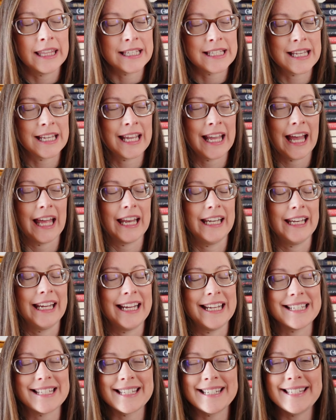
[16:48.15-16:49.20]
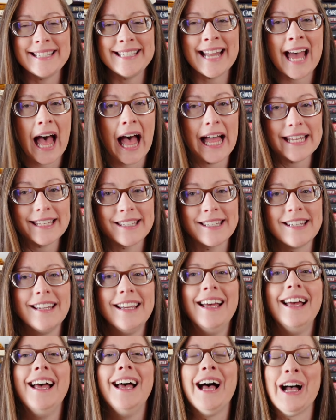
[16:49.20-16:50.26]
This again is not
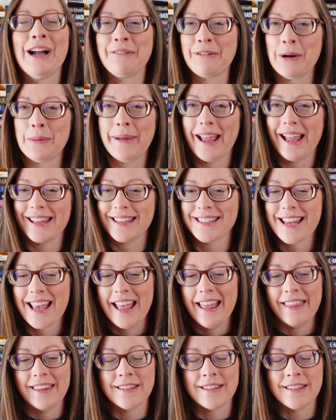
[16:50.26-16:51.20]
a romance.